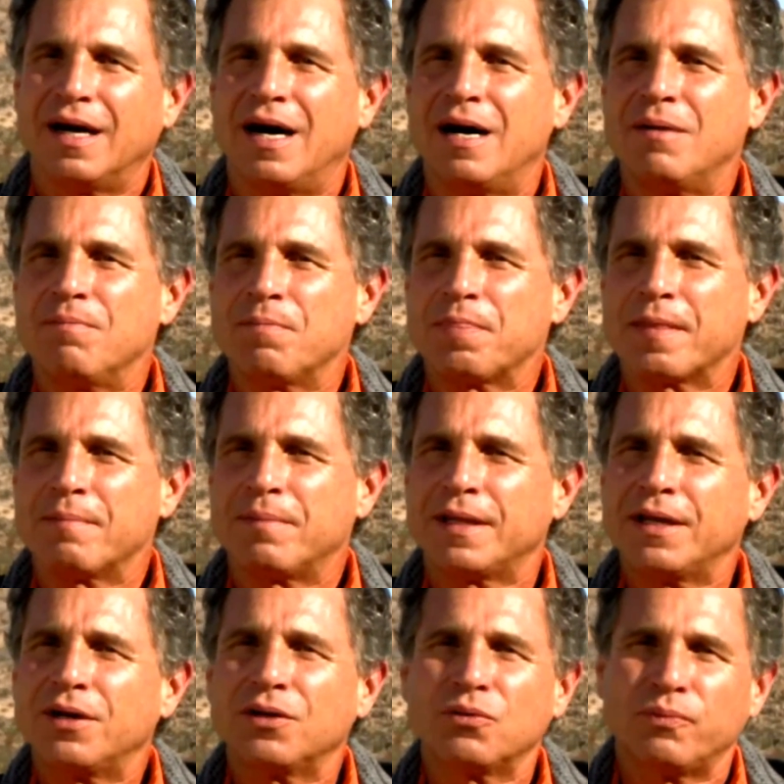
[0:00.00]
Um,
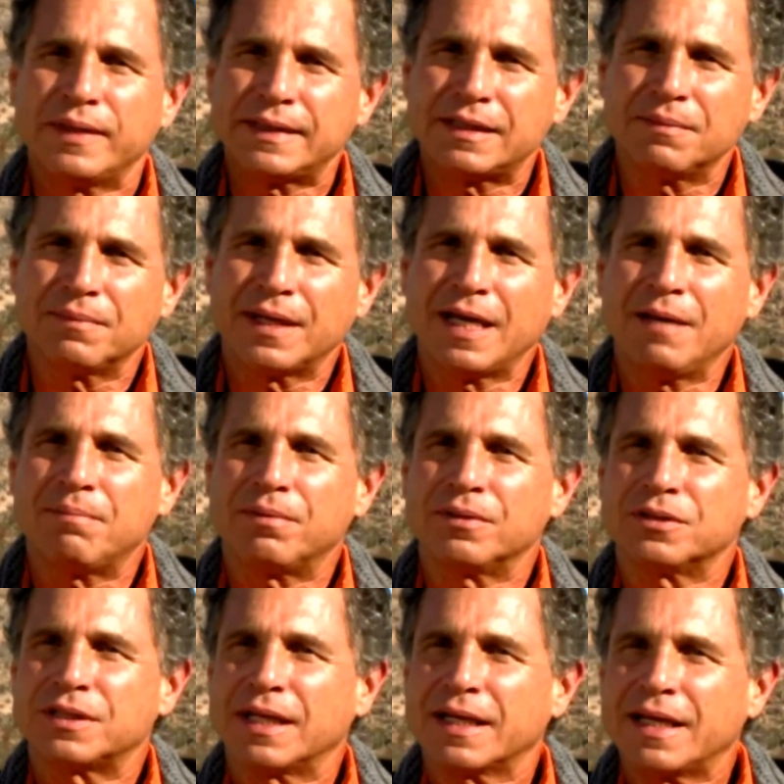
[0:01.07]
but they're the wisdom
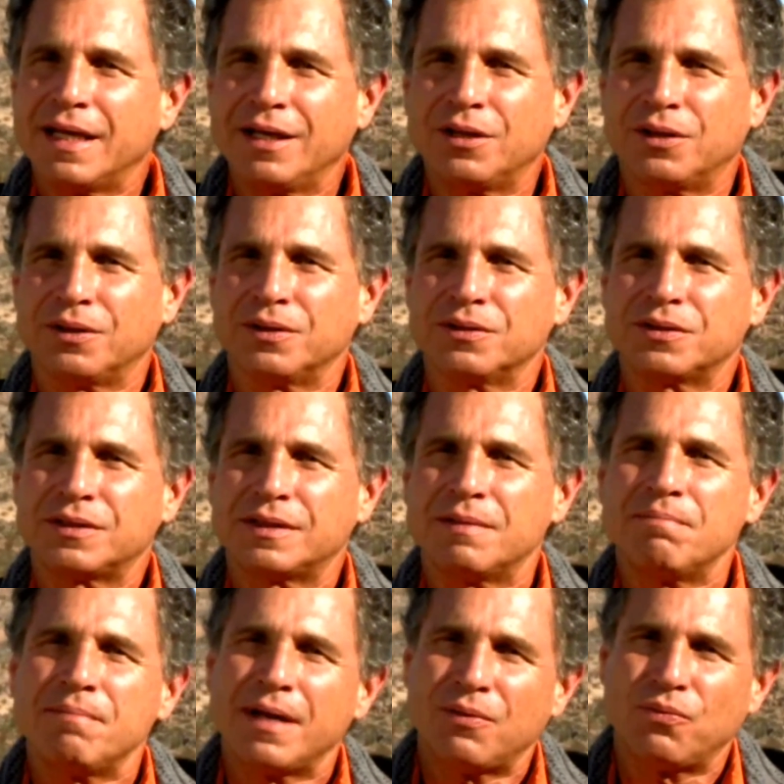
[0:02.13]
keepers, the healers,
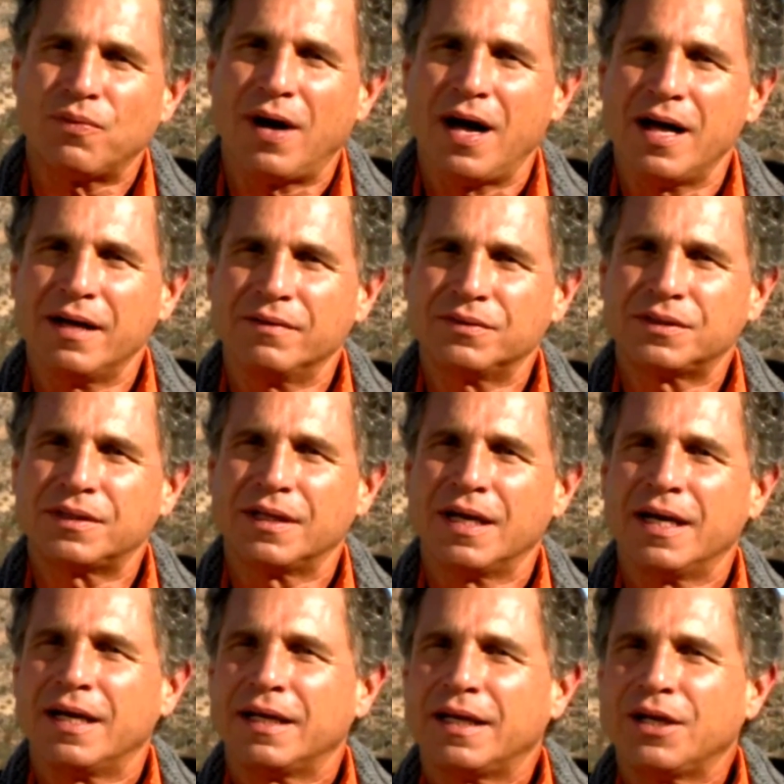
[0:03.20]
the midwives,
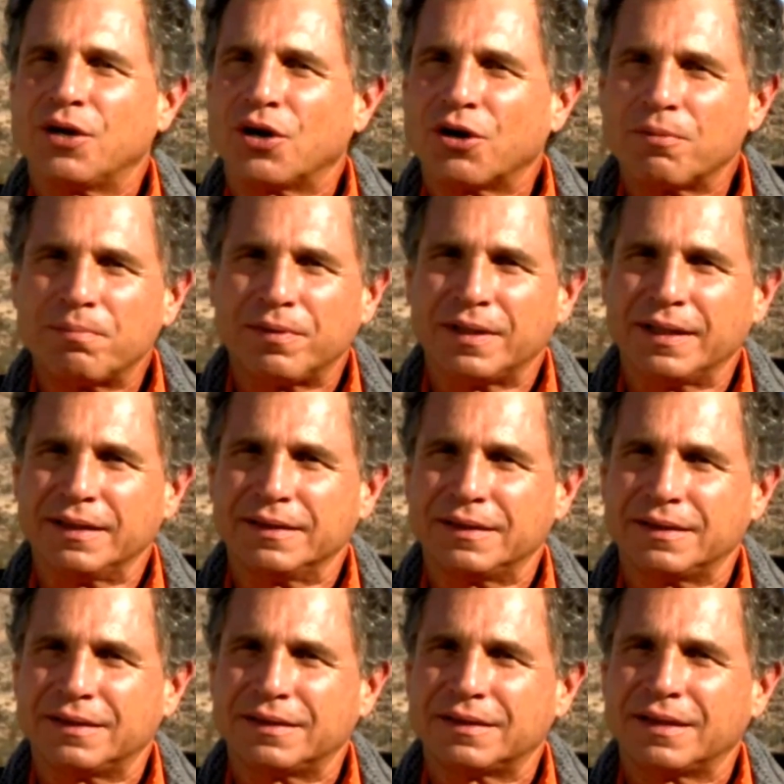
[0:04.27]
the
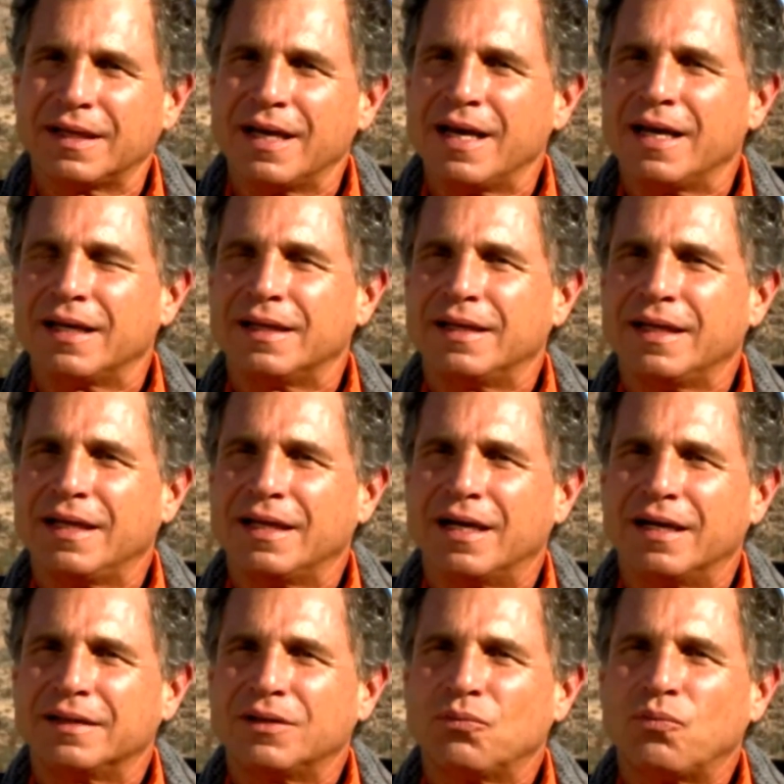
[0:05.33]
herbalists, the,
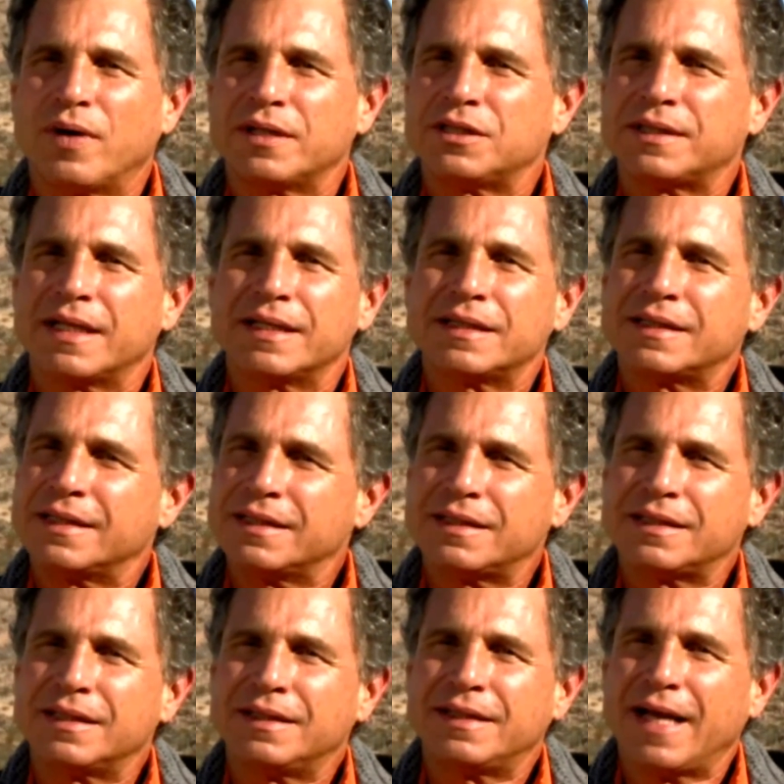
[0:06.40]
uh, the ones that
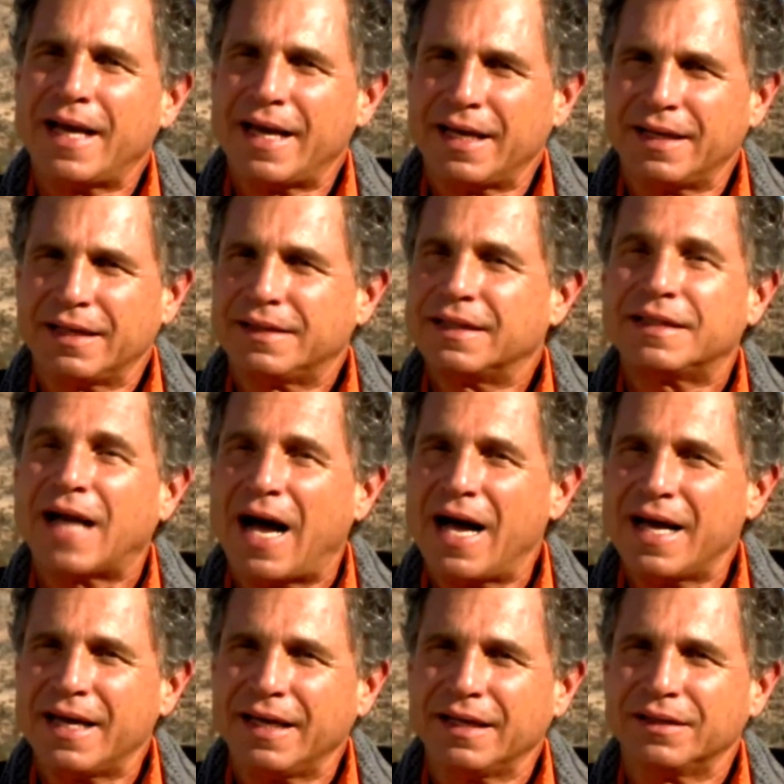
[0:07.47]
assist the dead, the
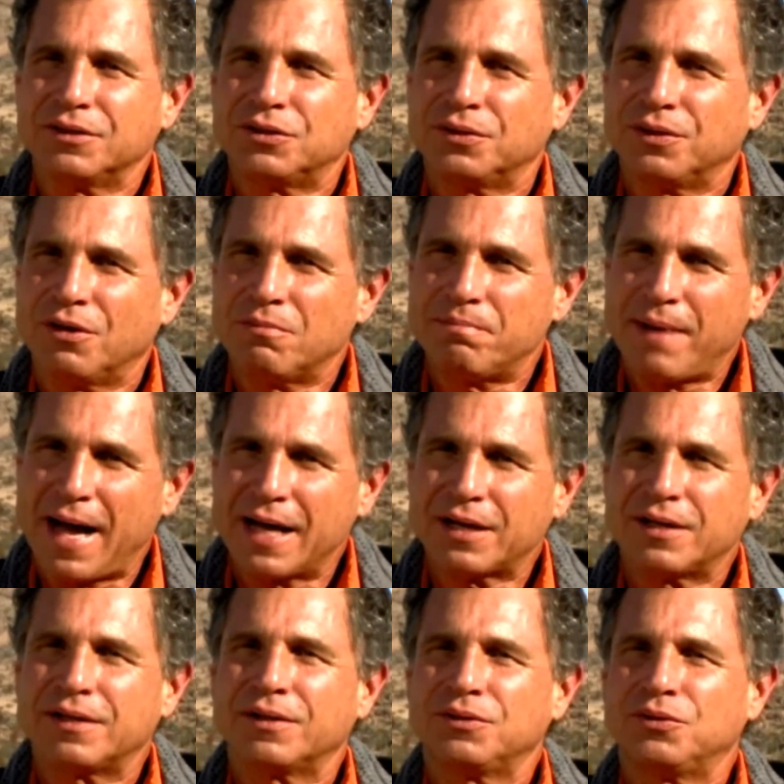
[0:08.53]
dying, to go back
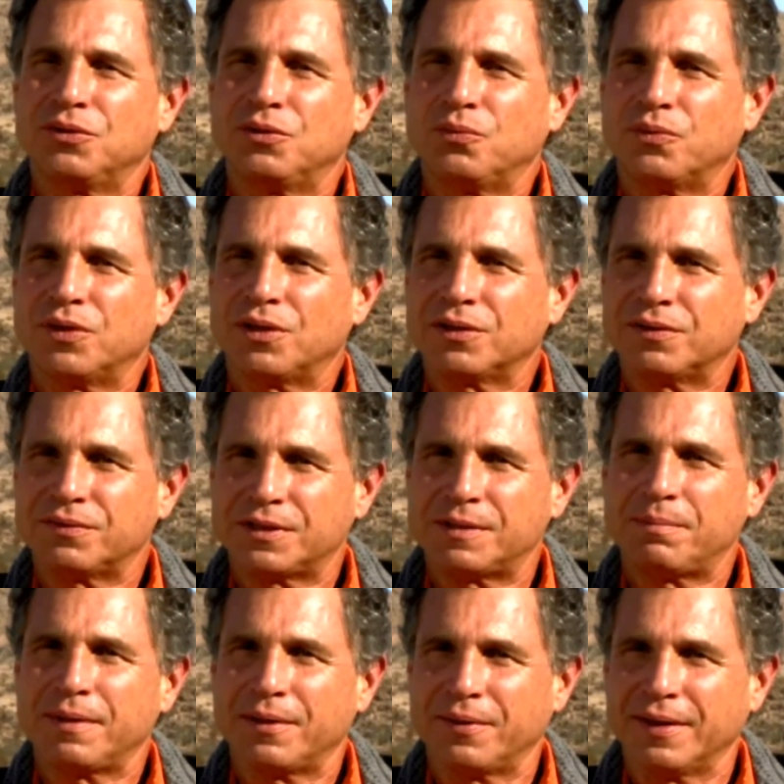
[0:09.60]
to the world of
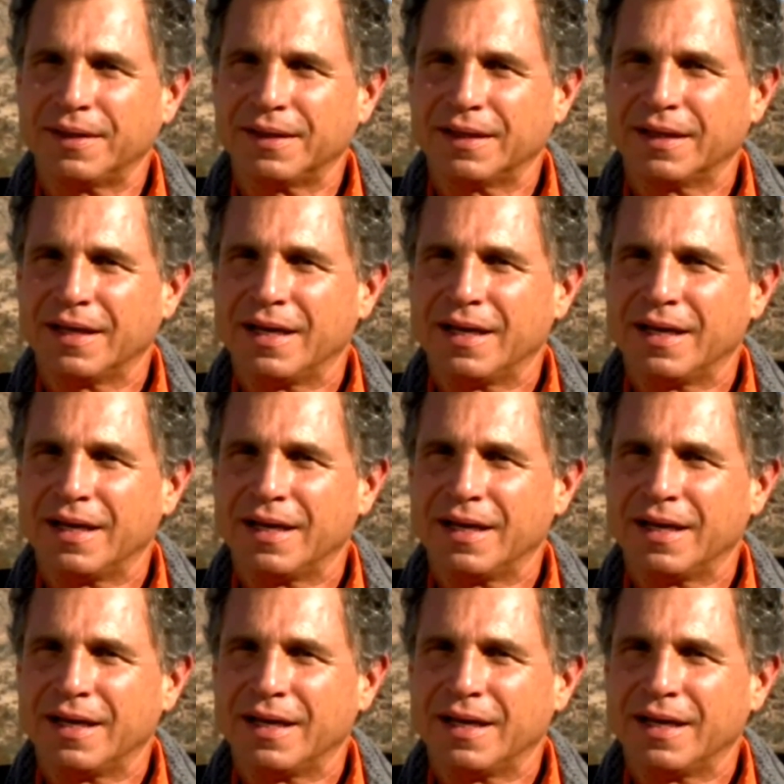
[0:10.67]
spirit.